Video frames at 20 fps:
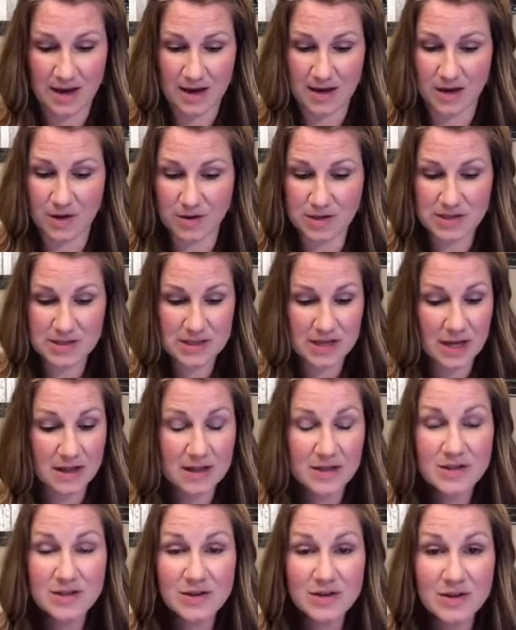Your
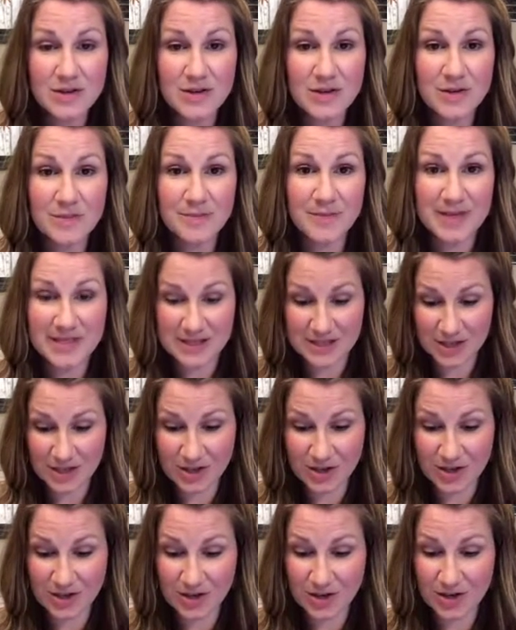skeletal,
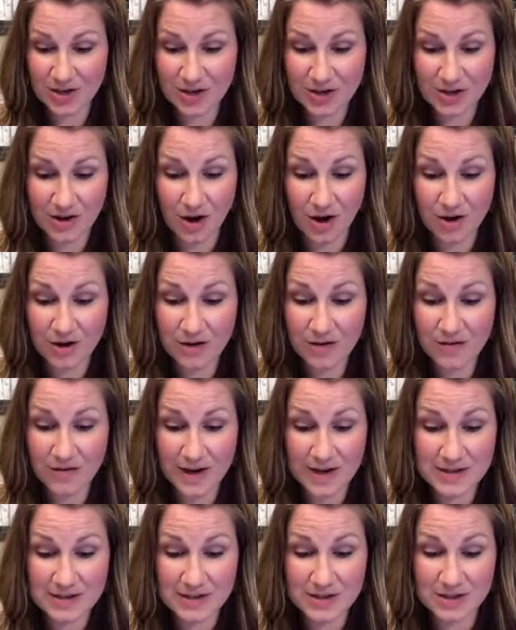muscular,
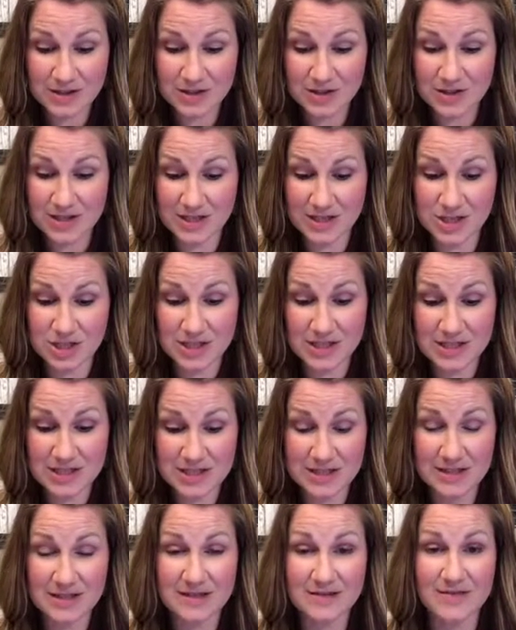cardiovascular,
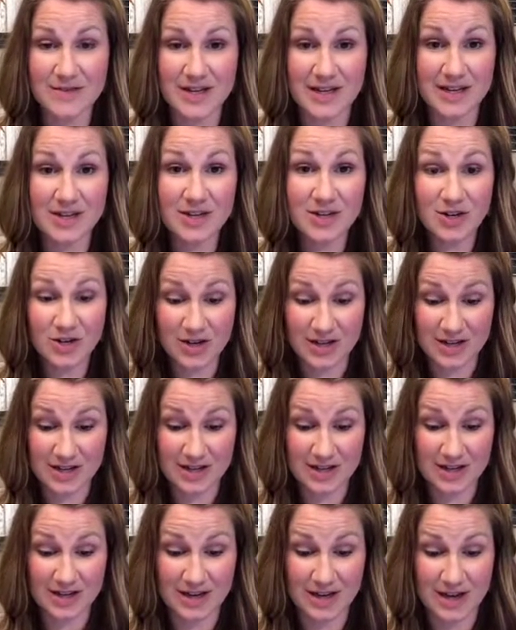digestive,
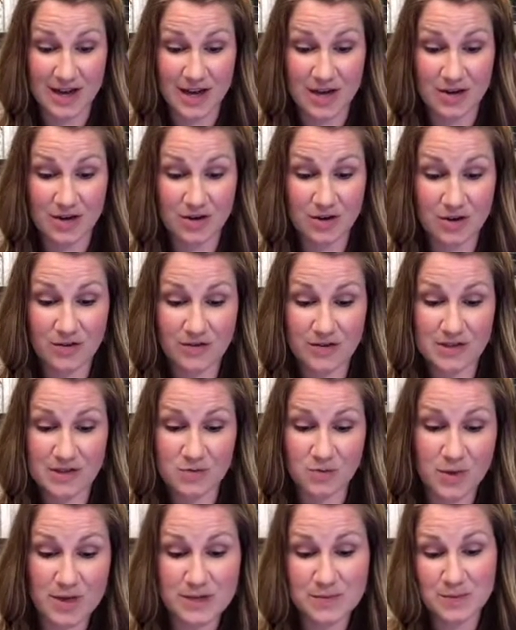endocrine,
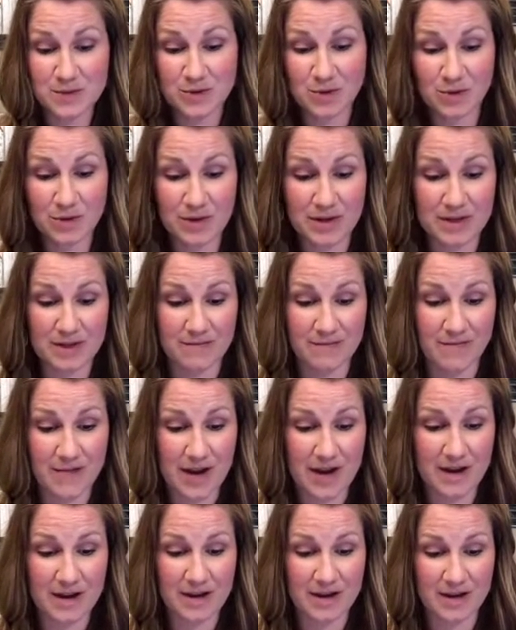nervous, respiratory,
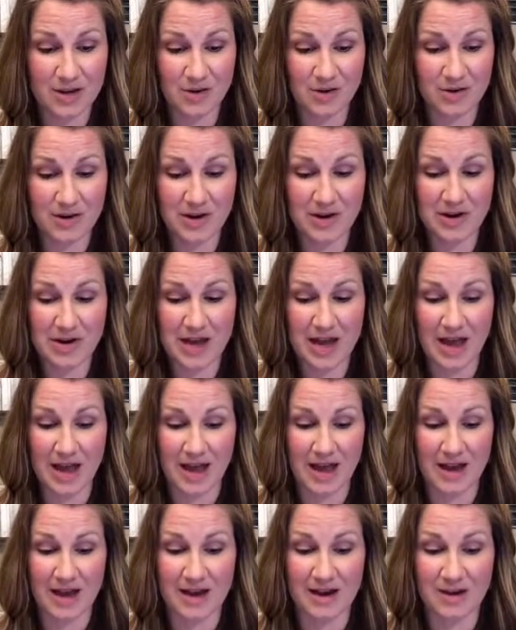lymphatic, urinary,
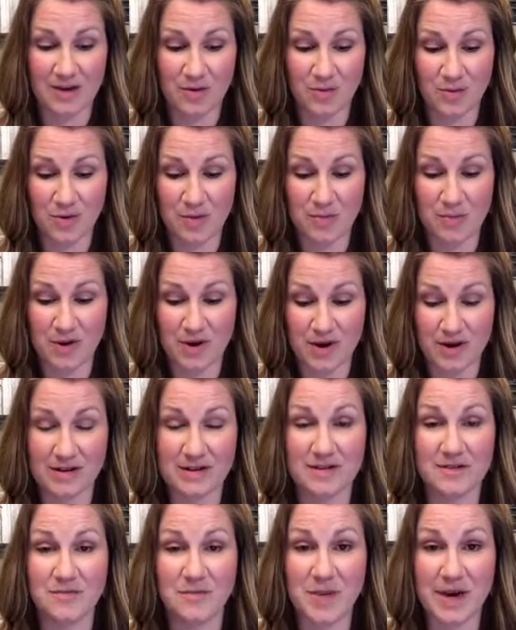and
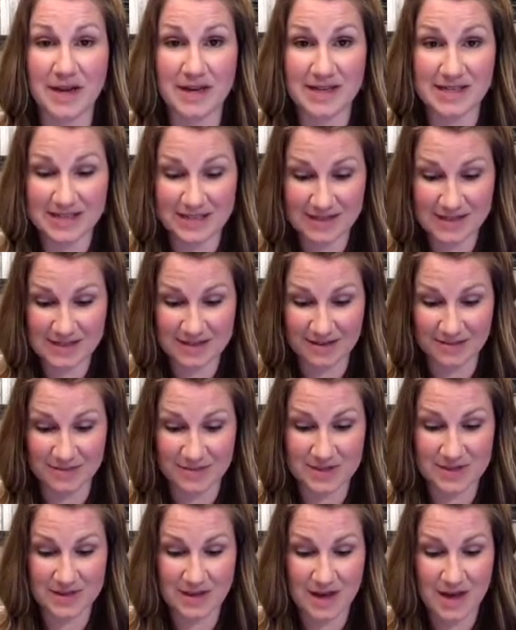reproductive body systems.
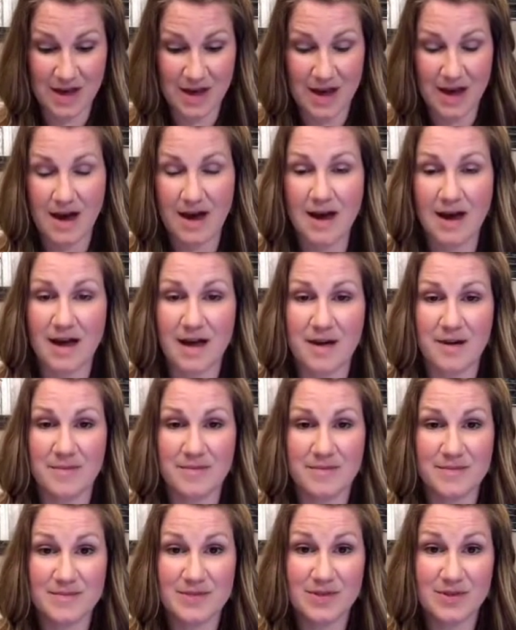
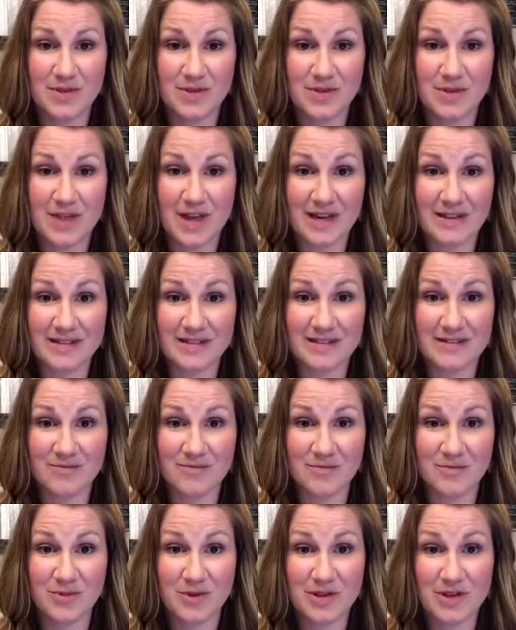So that's
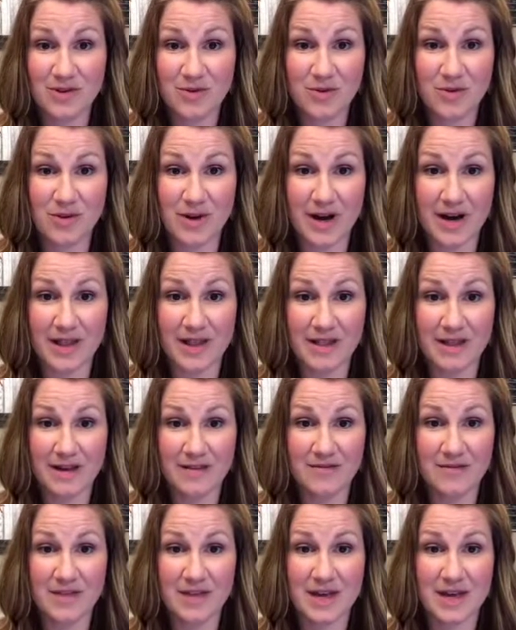really cool. I
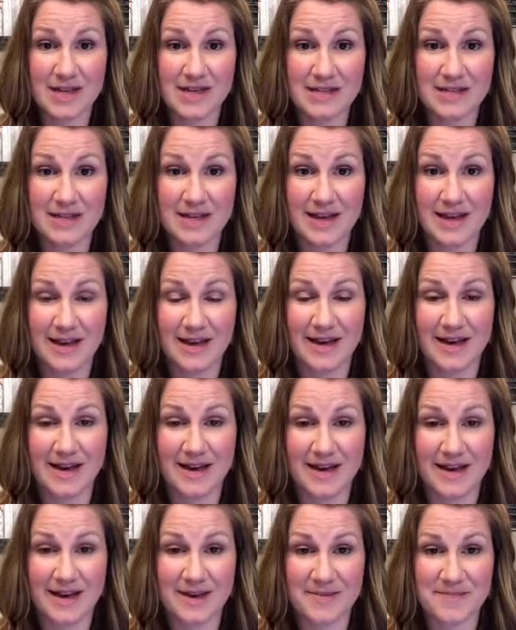love that
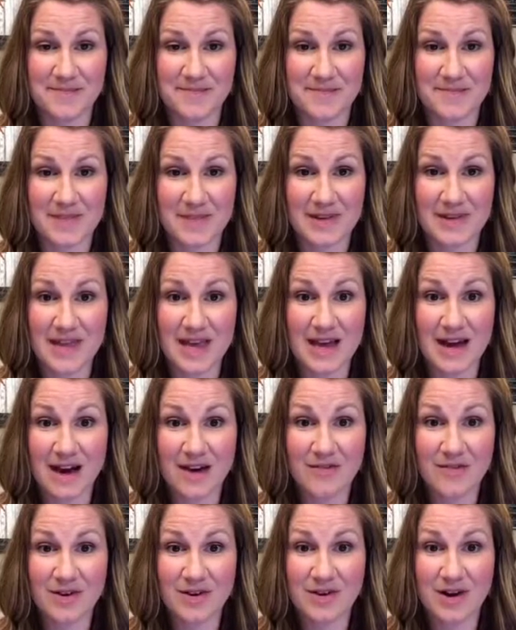they
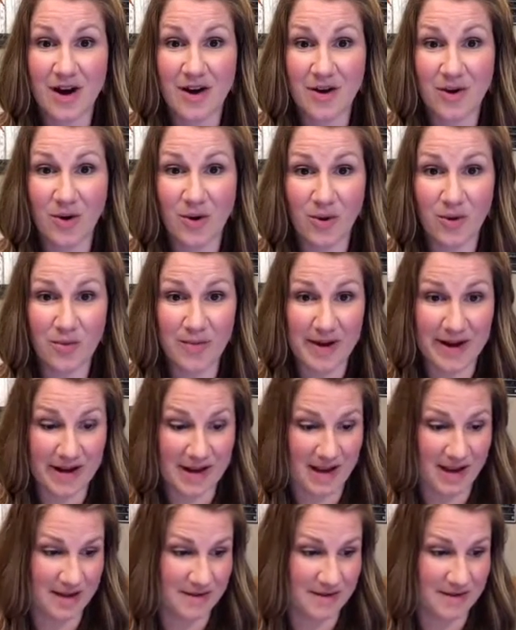cover our whole body.